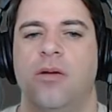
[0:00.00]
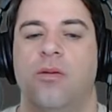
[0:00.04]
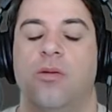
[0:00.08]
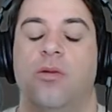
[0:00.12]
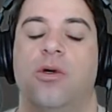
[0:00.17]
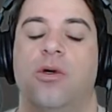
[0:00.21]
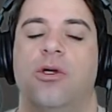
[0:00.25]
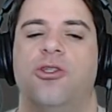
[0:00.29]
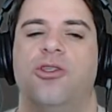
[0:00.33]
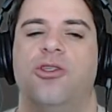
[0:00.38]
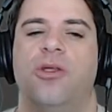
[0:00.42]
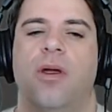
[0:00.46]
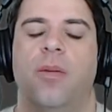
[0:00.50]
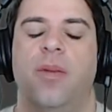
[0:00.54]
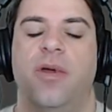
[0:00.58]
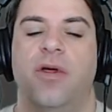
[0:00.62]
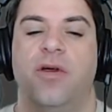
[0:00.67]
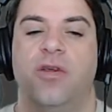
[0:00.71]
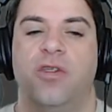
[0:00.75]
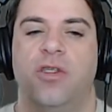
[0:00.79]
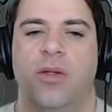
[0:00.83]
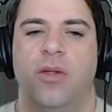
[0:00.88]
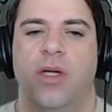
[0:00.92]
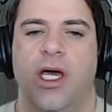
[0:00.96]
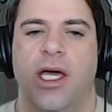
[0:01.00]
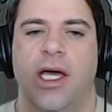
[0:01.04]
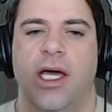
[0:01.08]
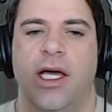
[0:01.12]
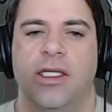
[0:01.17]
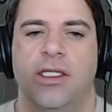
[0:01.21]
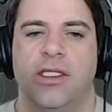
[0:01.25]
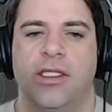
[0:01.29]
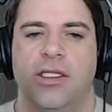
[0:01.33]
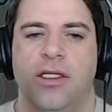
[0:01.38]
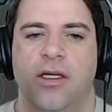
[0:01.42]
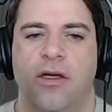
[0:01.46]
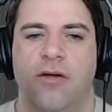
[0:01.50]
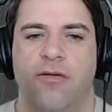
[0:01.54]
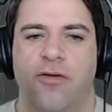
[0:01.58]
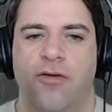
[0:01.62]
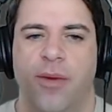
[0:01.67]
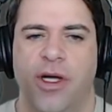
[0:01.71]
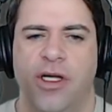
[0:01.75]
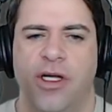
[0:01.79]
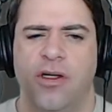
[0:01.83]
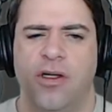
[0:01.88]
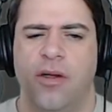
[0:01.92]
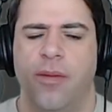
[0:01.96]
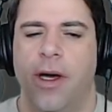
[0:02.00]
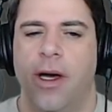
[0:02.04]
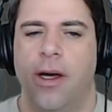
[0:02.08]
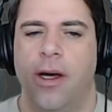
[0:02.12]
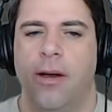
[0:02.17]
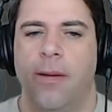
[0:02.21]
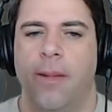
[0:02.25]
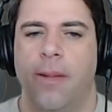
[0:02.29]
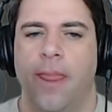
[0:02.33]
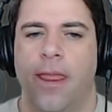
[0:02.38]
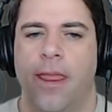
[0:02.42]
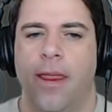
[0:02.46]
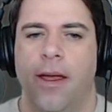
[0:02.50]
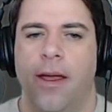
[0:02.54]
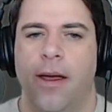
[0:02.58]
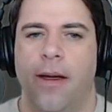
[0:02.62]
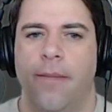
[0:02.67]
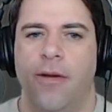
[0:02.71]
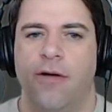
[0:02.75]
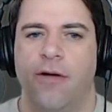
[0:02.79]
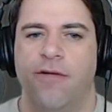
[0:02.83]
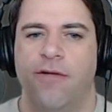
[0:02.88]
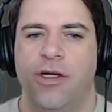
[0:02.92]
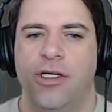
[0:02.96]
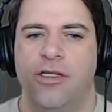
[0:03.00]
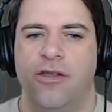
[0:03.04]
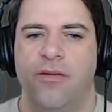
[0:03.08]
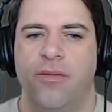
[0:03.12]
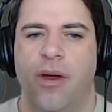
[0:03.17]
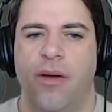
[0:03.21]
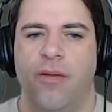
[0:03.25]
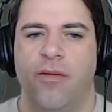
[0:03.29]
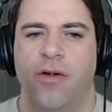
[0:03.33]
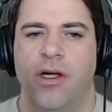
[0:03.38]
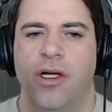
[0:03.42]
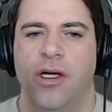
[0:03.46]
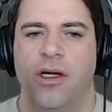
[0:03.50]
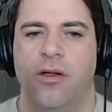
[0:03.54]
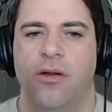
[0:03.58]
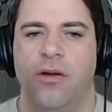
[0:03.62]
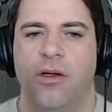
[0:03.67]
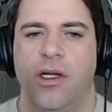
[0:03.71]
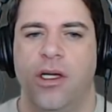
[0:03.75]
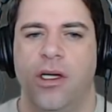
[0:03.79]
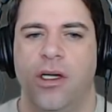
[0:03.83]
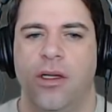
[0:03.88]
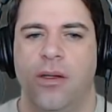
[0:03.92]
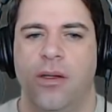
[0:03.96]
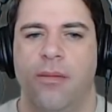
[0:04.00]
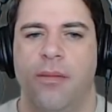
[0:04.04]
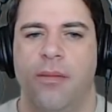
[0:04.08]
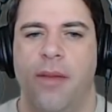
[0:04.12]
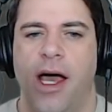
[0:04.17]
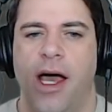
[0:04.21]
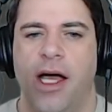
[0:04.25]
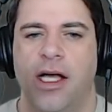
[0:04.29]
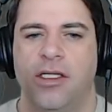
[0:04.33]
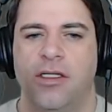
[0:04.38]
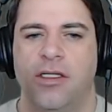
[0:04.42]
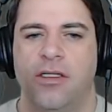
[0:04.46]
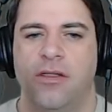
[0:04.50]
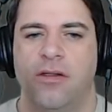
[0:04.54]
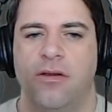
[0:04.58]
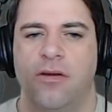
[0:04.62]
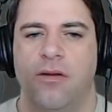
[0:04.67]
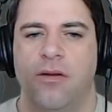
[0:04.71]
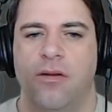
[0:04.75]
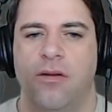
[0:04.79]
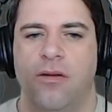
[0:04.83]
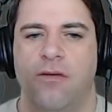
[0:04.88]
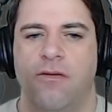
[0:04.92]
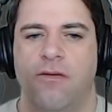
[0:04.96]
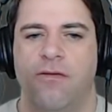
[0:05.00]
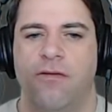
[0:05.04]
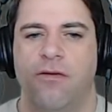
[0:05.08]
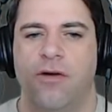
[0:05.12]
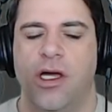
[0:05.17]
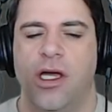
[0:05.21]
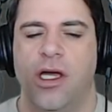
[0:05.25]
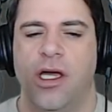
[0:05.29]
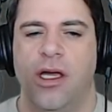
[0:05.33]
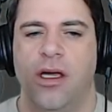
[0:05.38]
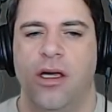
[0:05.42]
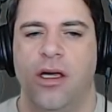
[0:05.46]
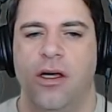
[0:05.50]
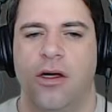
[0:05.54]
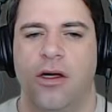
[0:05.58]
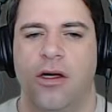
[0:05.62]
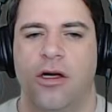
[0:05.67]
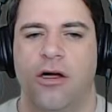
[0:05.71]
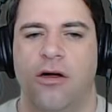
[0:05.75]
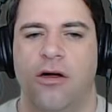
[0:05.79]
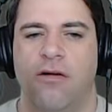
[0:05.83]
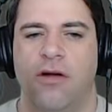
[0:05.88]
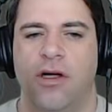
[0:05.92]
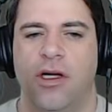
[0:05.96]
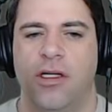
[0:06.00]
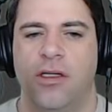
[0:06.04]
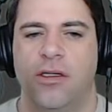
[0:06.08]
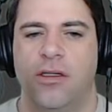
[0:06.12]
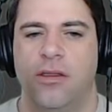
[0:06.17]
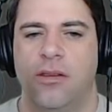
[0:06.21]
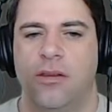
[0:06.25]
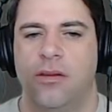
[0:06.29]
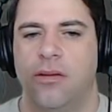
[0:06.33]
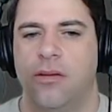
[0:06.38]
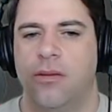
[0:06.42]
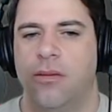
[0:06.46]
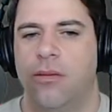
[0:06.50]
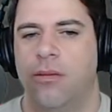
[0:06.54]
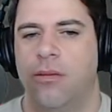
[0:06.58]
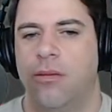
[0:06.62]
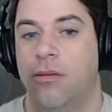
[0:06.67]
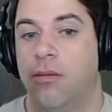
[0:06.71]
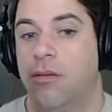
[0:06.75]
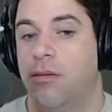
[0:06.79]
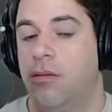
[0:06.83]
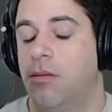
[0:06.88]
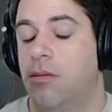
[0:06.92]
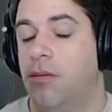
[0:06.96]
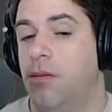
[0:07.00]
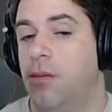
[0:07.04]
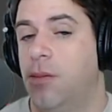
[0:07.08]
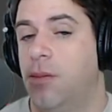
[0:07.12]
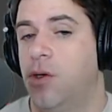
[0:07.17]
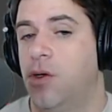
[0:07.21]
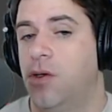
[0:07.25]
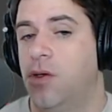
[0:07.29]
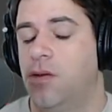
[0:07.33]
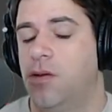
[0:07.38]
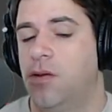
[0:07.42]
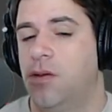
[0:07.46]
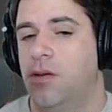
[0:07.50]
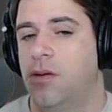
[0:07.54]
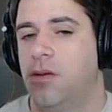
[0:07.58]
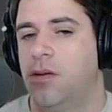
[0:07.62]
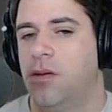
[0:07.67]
what appears to be, I guess, information about a region of memory, including max, free, current, put.